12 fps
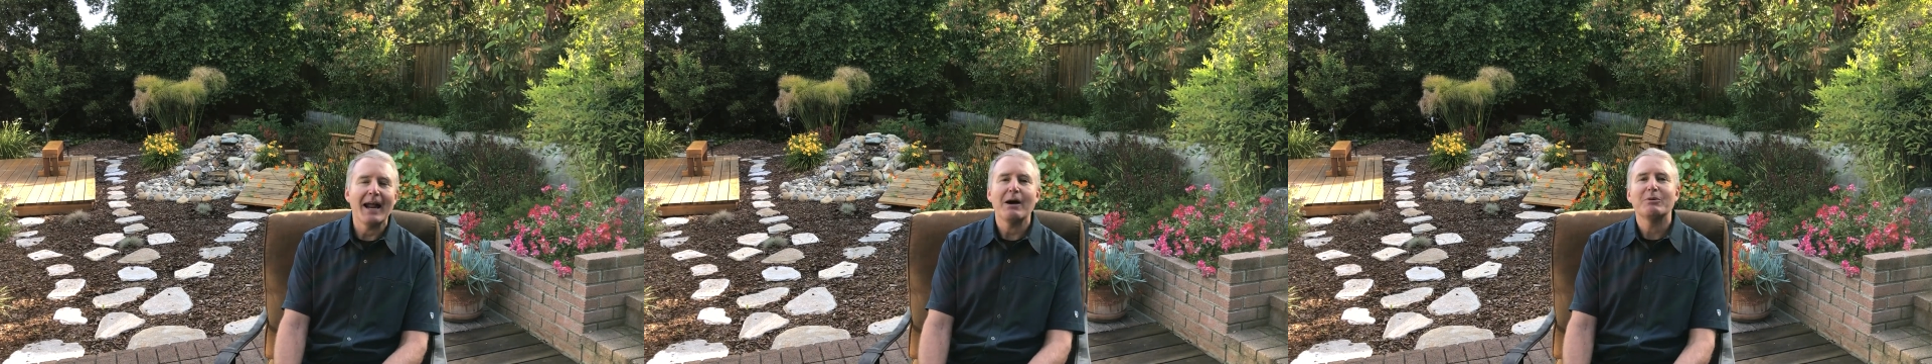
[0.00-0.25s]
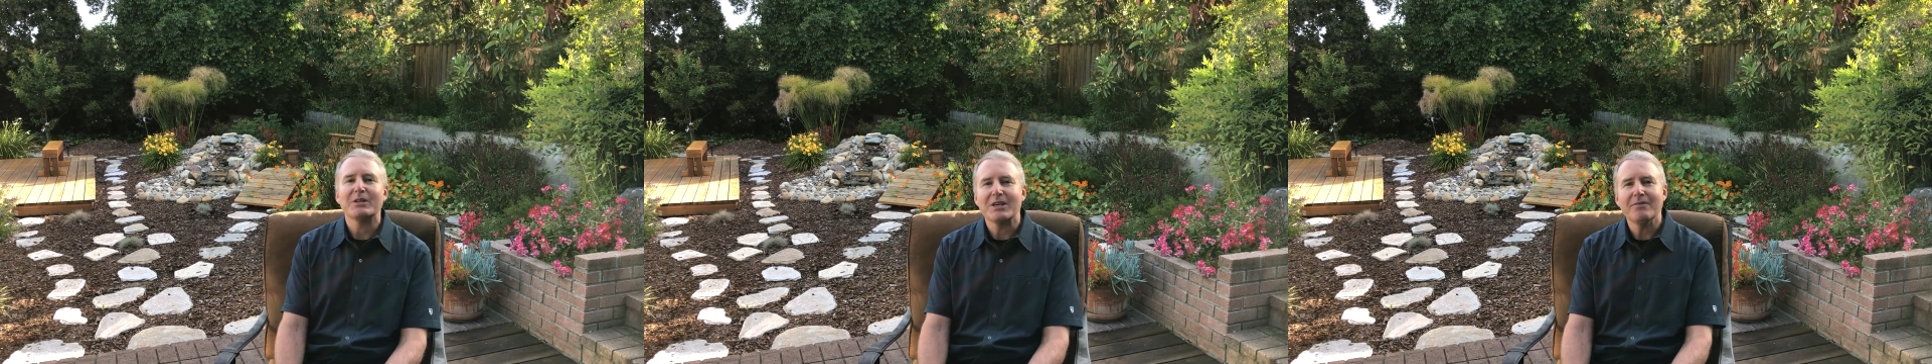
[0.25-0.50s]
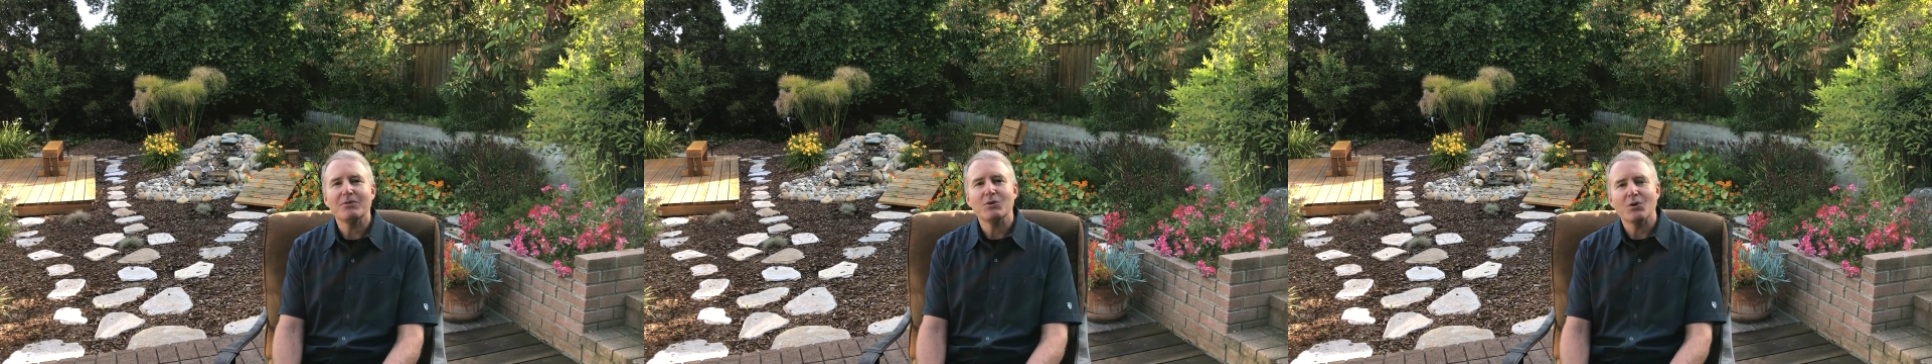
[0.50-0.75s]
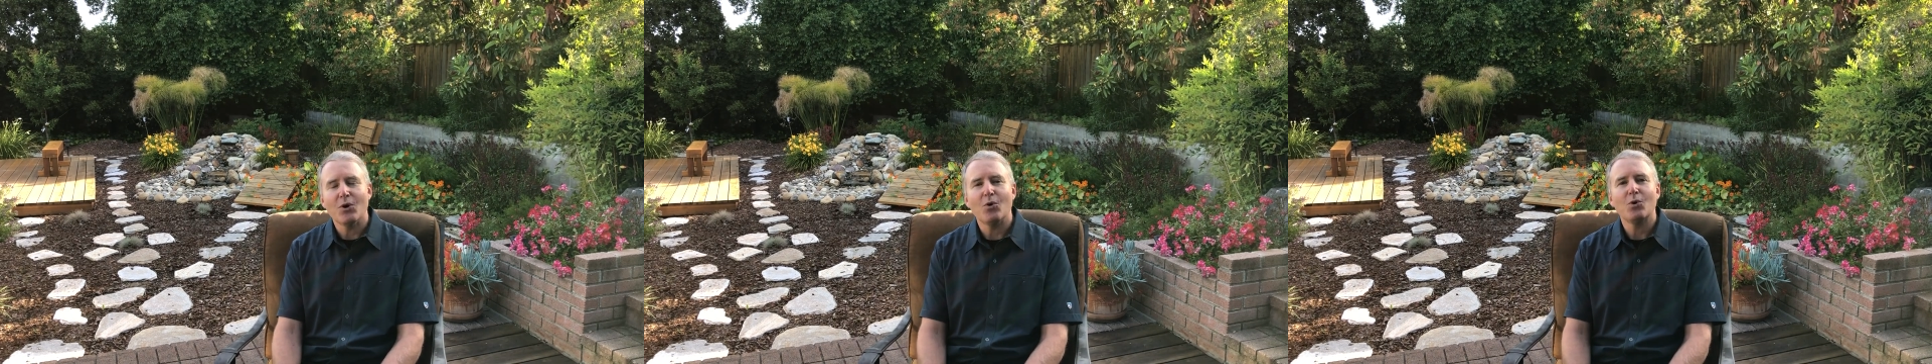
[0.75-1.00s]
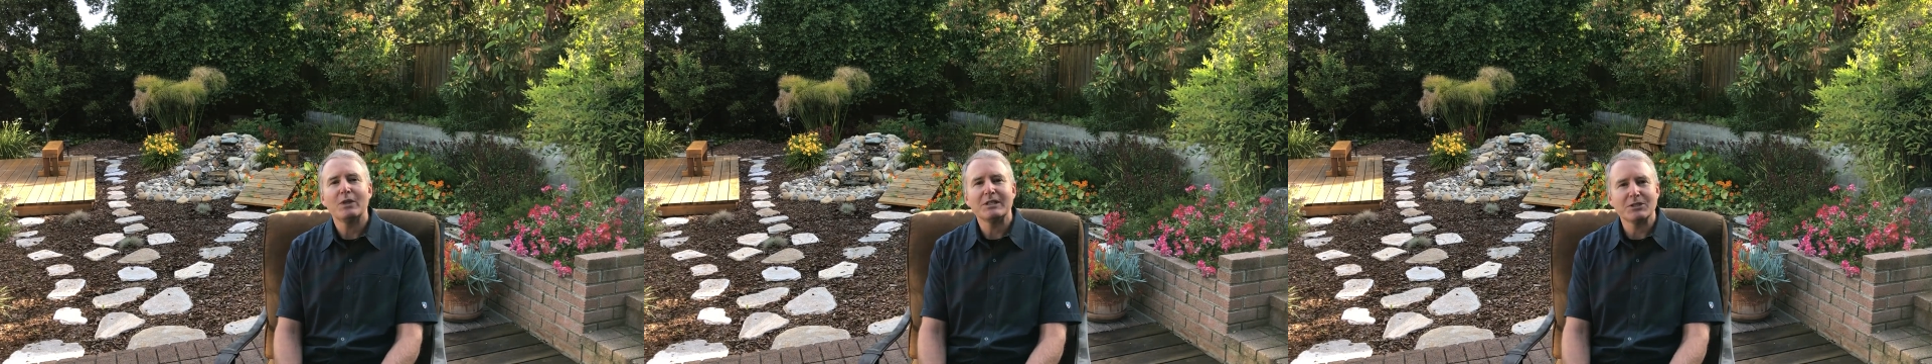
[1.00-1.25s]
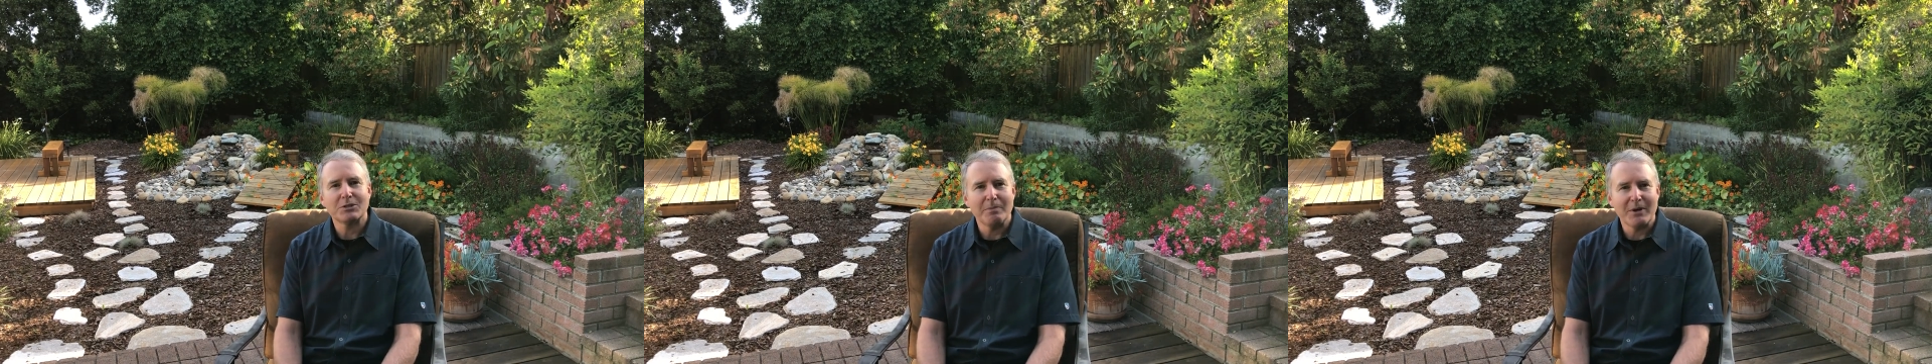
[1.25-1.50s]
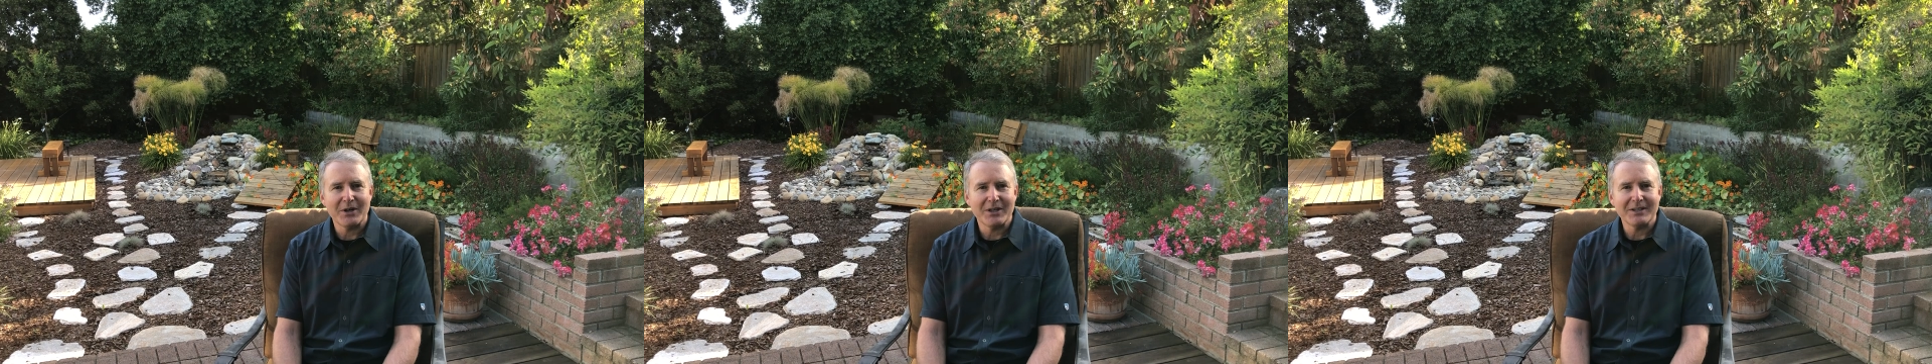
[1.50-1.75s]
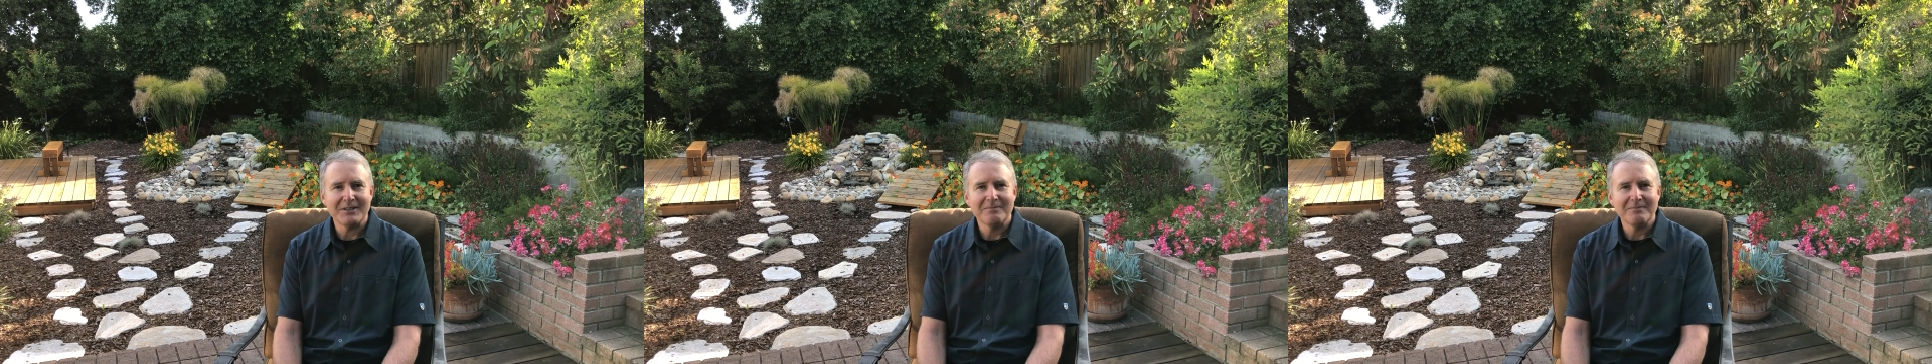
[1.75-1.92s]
I will give you the Holy Spirit."